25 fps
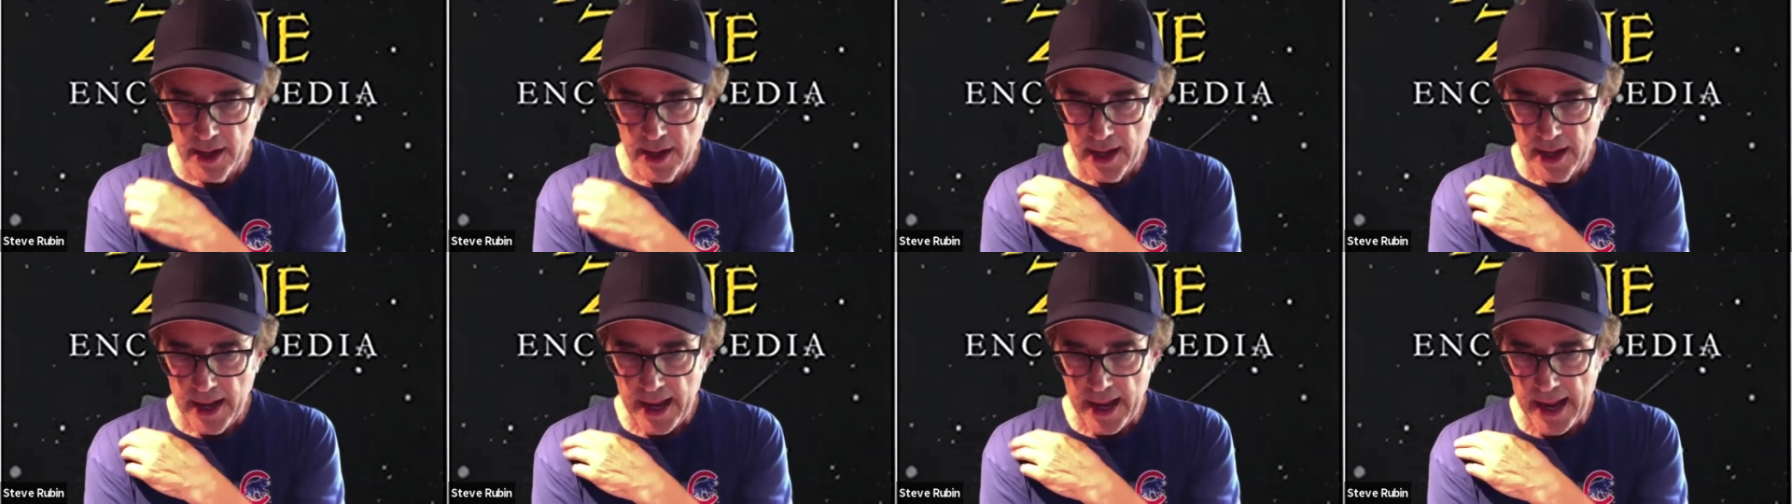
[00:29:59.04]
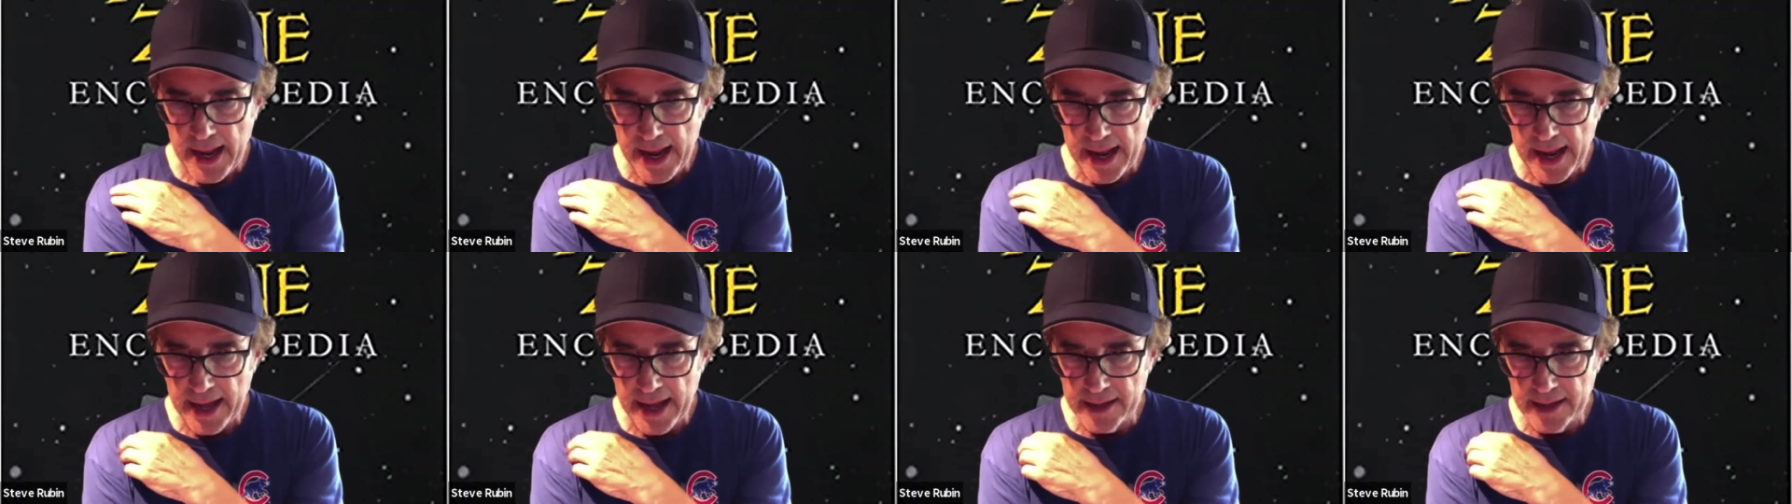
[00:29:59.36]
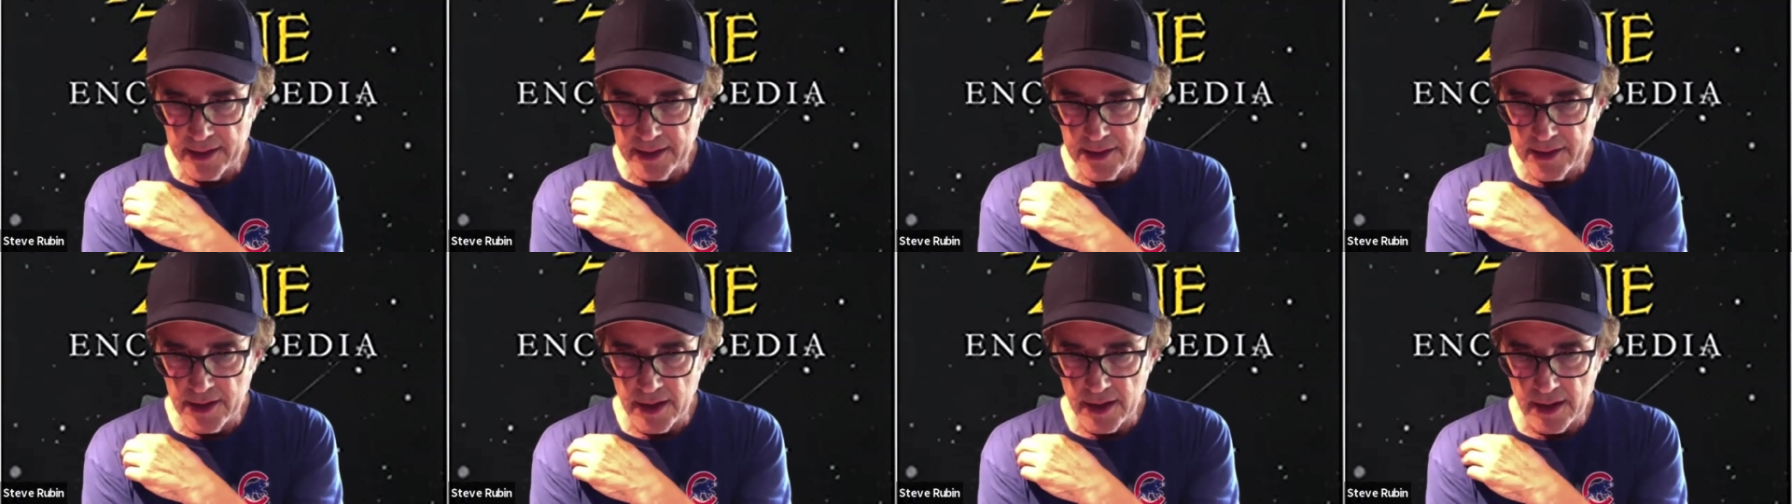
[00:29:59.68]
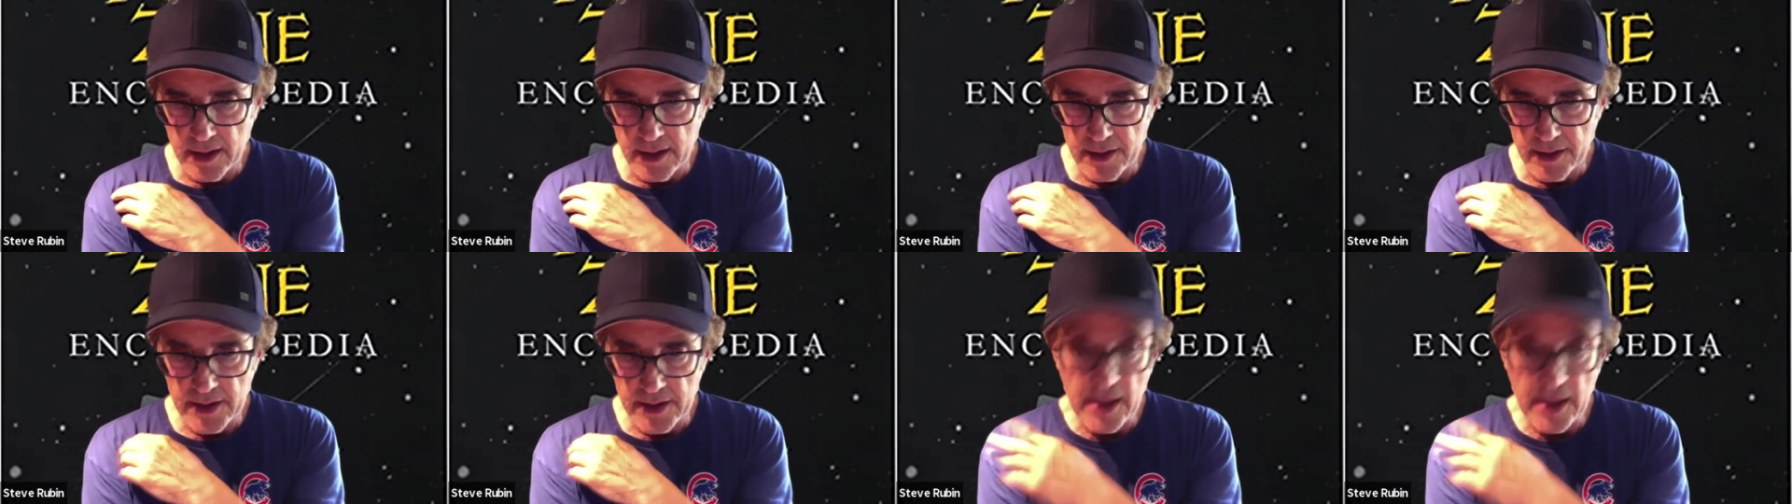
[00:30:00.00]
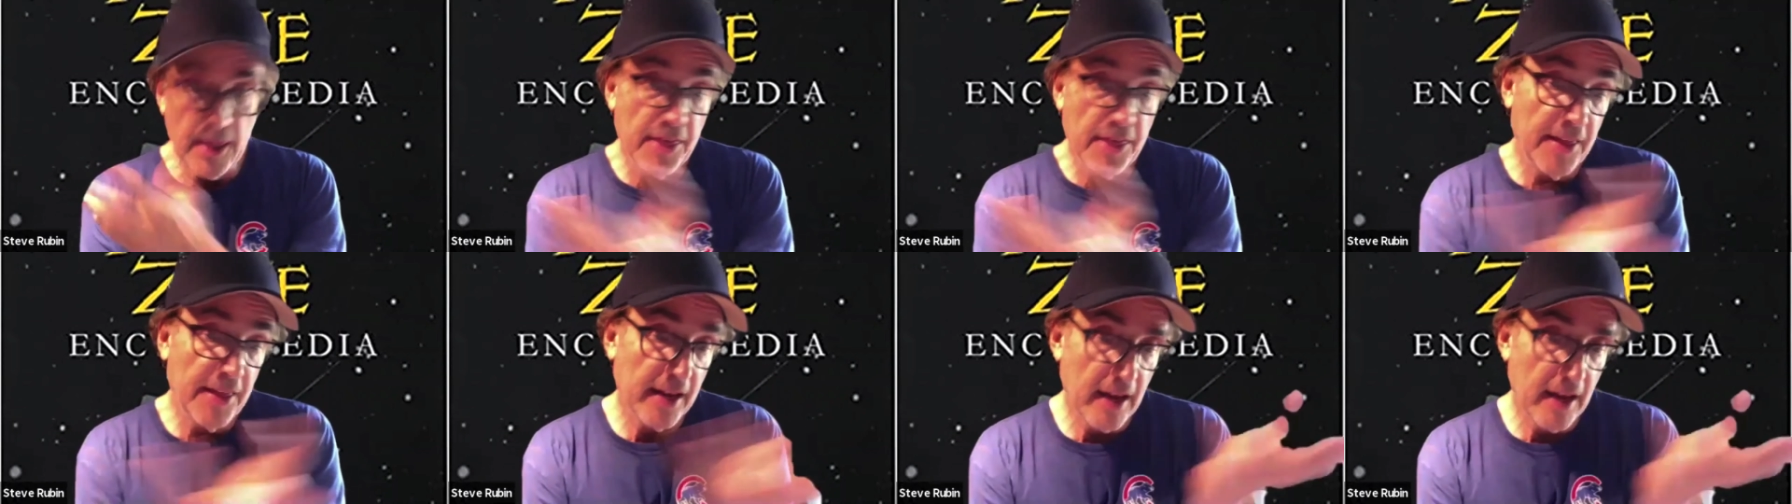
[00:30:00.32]
And uh, the other
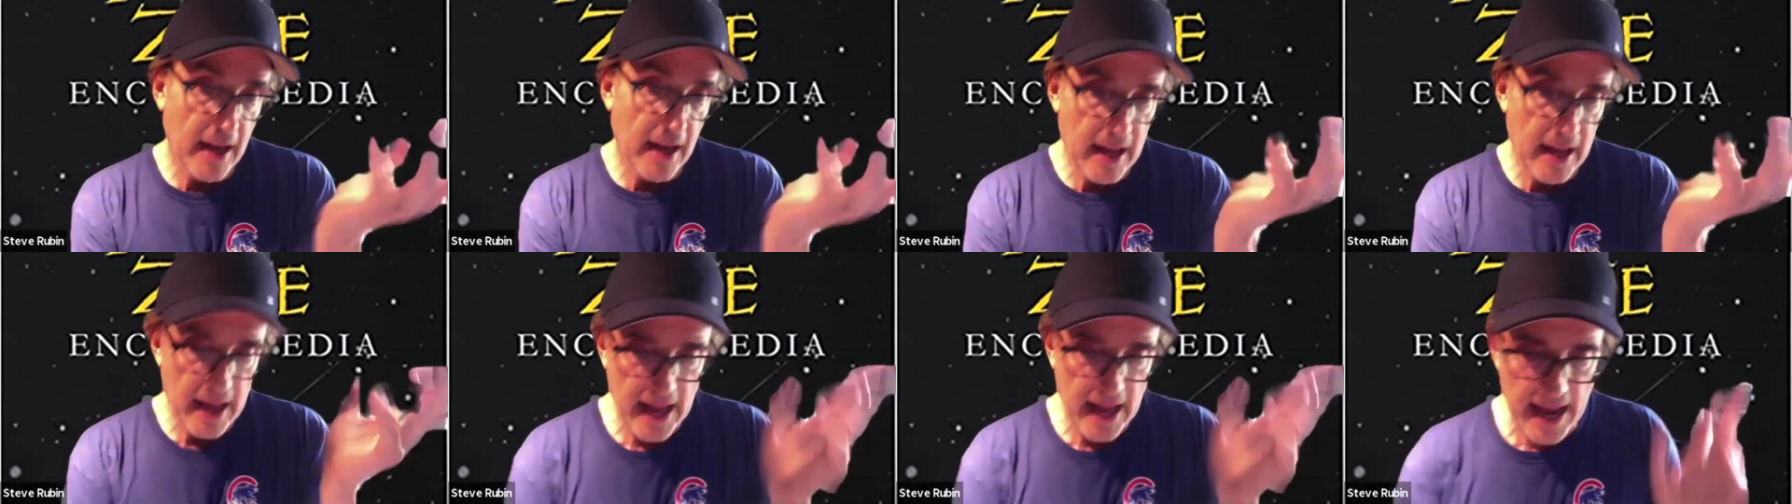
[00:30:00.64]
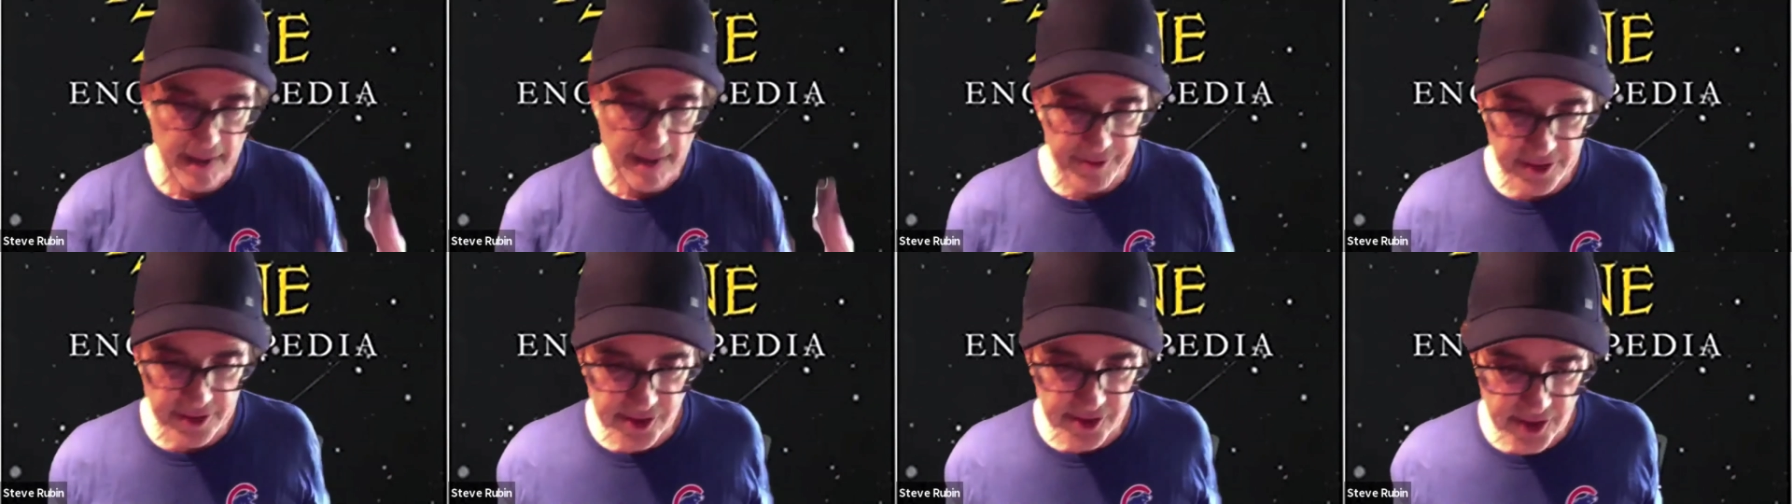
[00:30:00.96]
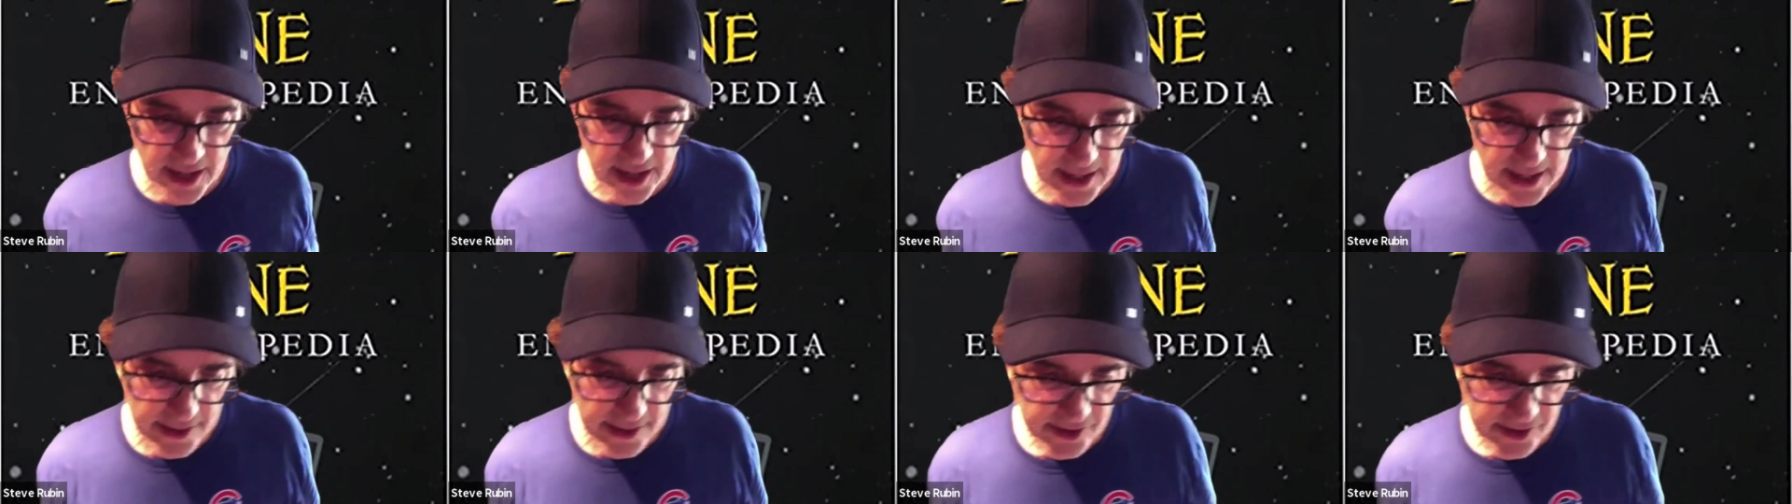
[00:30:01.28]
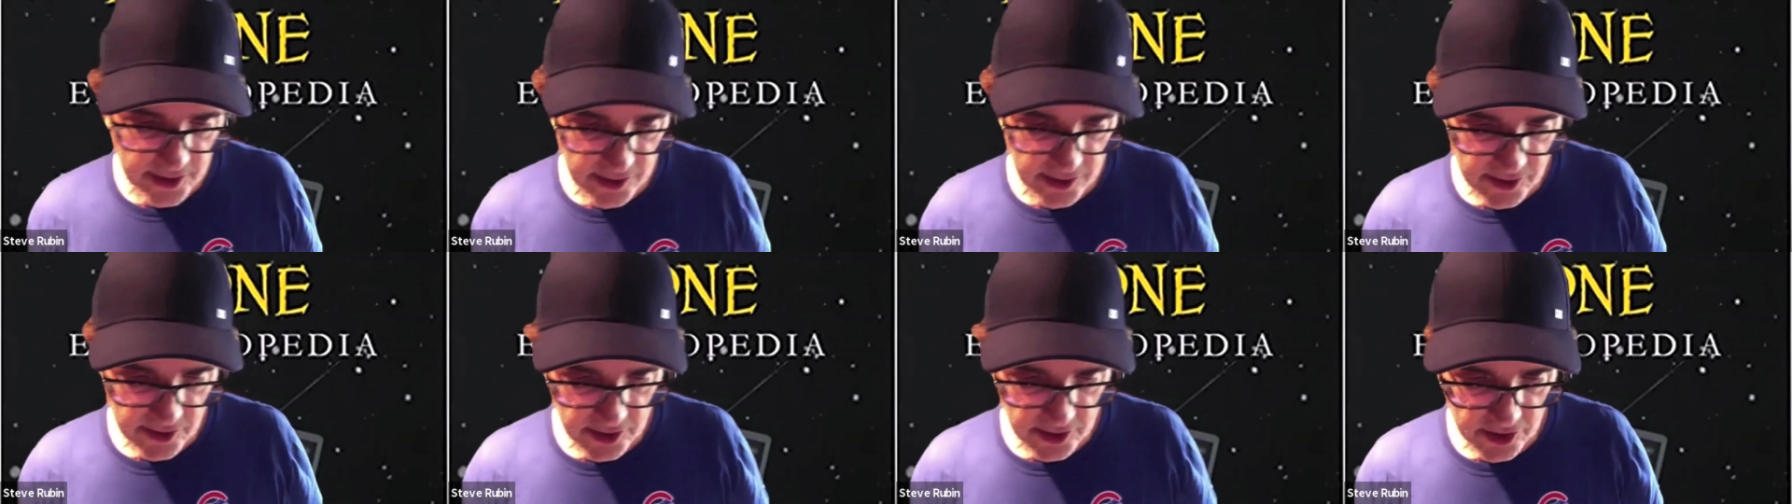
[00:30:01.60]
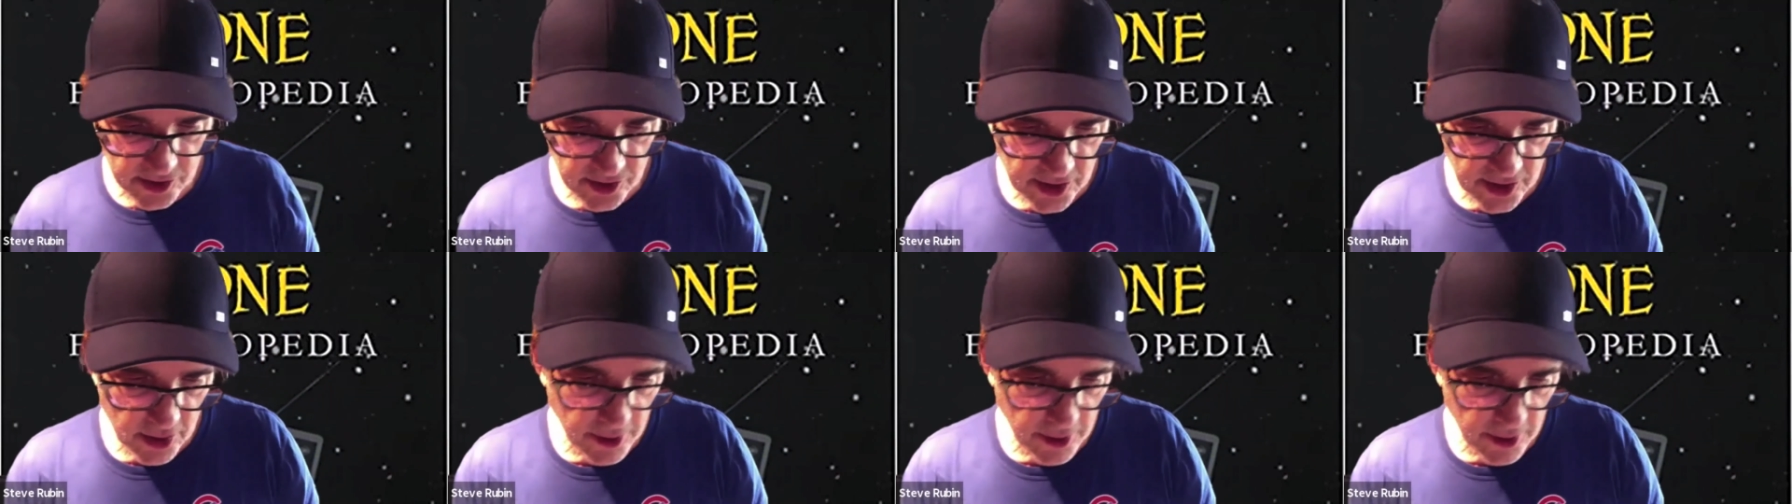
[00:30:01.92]
thing I, I have to say, since the series